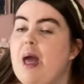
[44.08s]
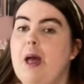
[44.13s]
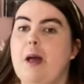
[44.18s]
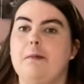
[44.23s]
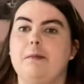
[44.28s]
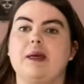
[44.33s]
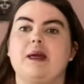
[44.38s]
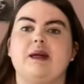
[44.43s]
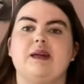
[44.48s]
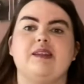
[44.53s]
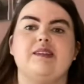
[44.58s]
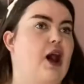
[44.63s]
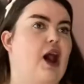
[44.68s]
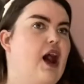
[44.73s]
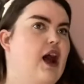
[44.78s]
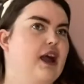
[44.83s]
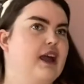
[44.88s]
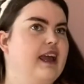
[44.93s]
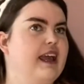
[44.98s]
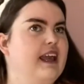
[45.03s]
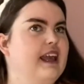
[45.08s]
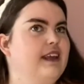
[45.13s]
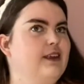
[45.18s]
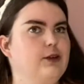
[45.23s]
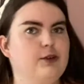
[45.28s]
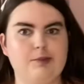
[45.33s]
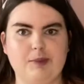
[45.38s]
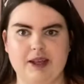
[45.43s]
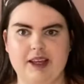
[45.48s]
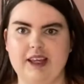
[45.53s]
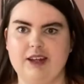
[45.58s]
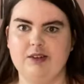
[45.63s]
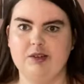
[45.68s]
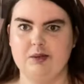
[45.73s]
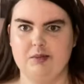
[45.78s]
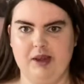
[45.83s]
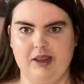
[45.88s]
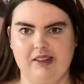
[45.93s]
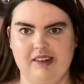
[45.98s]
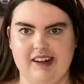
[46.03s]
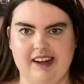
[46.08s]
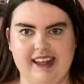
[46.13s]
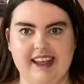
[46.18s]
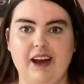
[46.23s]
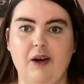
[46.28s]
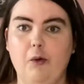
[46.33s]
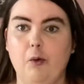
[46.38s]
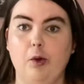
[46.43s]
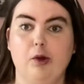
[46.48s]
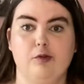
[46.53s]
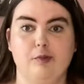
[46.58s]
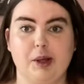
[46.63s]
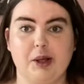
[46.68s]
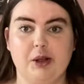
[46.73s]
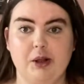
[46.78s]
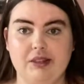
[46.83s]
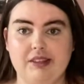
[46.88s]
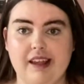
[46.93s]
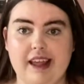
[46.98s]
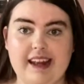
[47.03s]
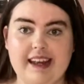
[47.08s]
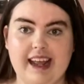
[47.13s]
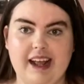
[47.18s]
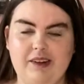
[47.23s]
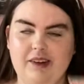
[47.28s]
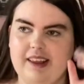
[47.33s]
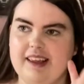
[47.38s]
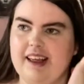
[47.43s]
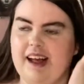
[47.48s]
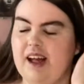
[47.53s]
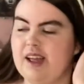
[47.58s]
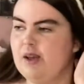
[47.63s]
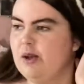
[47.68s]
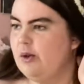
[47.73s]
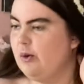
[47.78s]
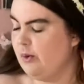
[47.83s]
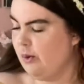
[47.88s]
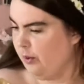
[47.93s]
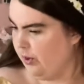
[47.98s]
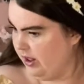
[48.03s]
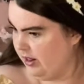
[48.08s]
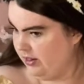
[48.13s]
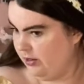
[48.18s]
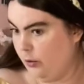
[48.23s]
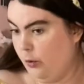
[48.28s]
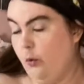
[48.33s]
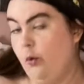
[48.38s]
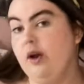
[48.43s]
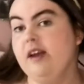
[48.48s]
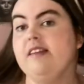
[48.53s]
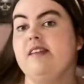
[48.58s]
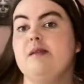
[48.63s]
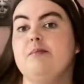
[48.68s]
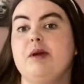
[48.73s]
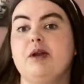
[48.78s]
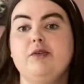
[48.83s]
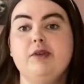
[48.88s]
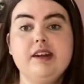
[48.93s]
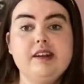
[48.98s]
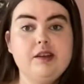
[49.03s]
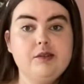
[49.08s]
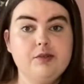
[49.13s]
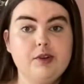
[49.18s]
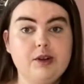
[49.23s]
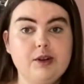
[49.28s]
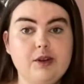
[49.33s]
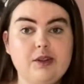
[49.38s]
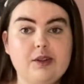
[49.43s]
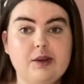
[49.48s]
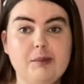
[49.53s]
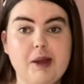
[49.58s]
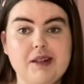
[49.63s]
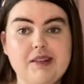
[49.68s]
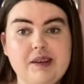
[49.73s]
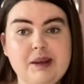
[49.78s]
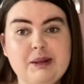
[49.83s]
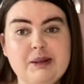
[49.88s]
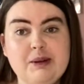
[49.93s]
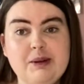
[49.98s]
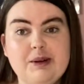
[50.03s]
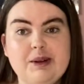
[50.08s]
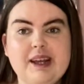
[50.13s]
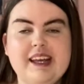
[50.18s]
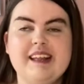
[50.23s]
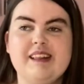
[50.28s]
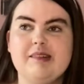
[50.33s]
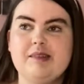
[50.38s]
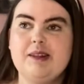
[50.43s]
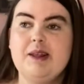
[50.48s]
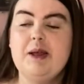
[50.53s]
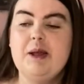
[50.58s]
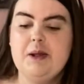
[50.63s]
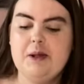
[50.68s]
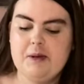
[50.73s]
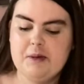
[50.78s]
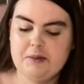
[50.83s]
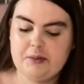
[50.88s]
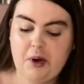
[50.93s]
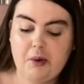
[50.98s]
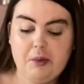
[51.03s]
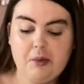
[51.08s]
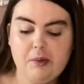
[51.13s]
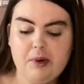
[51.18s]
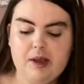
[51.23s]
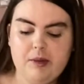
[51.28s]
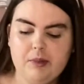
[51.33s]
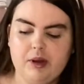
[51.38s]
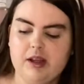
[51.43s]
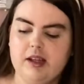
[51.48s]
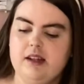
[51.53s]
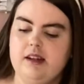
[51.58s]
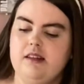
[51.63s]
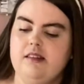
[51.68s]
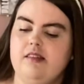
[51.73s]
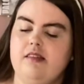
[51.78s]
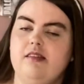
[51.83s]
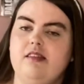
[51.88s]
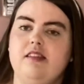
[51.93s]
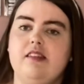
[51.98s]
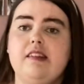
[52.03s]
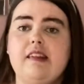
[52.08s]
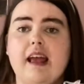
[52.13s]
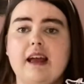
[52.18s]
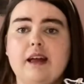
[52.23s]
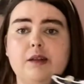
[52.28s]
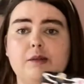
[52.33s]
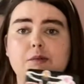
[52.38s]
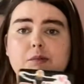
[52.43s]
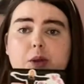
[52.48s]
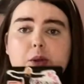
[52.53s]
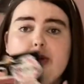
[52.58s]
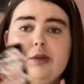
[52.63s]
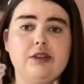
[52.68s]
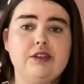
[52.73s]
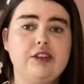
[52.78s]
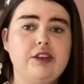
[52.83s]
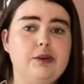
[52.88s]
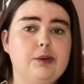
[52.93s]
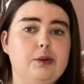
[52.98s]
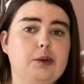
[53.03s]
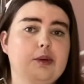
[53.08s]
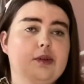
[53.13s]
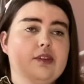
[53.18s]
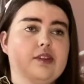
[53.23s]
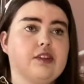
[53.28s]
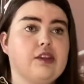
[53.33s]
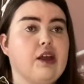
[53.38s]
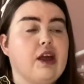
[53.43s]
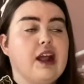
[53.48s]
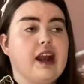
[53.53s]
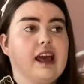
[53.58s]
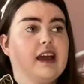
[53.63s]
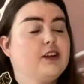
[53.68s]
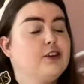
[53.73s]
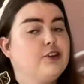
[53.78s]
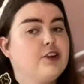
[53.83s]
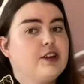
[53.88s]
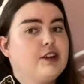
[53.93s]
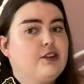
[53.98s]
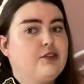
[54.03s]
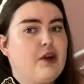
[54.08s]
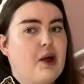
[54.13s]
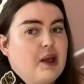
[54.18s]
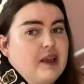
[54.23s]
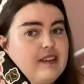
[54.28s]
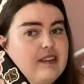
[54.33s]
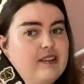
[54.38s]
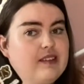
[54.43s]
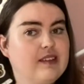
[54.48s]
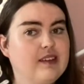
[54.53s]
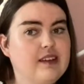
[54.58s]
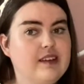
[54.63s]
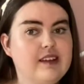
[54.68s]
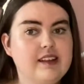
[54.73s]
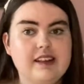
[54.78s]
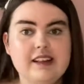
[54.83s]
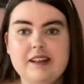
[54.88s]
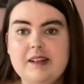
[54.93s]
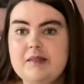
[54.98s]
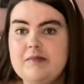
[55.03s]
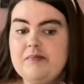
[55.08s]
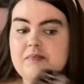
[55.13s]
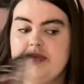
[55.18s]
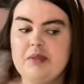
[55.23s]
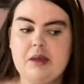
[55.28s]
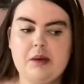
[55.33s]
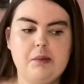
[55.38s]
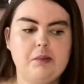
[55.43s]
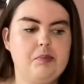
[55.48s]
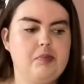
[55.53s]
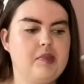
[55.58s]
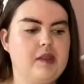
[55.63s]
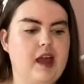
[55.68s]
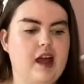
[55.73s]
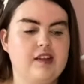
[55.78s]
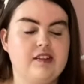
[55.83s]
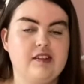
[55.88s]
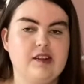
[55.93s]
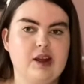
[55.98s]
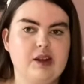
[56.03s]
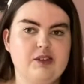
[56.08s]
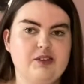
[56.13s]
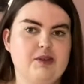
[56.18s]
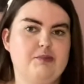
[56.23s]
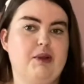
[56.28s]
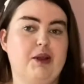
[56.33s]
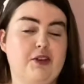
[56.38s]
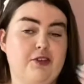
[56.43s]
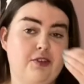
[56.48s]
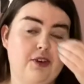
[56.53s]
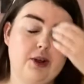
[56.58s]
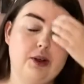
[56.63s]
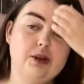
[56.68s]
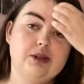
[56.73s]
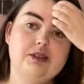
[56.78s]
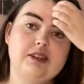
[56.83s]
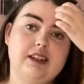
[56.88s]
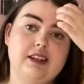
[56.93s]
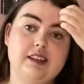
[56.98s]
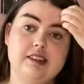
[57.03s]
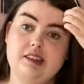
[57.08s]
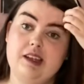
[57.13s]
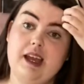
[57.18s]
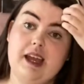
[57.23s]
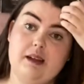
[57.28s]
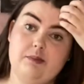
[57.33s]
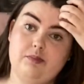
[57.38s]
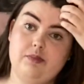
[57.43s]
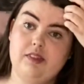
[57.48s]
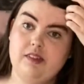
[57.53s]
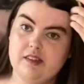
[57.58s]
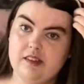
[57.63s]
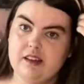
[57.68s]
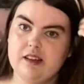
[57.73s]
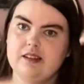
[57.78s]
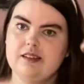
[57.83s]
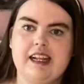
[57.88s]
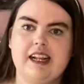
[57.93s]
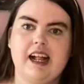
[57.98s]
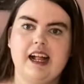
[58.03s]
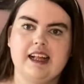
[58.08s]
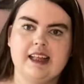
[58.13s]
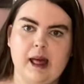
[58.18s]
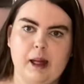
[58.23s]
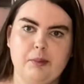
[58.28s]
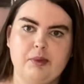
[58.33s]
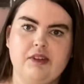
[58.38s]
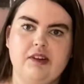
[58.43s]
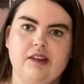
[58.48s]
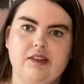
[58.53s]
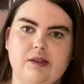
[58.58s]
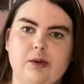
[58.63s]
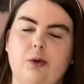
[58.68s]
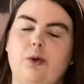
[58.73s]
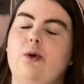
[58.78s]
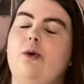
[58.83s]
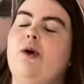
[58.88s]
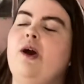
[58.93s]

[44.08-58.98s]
because I use my Kindle in basically all of my content now. Like it's always in my reading vlogs on my TikTok. It's probably my second most used electric device aside from my phone, because I am still a capitalist whore.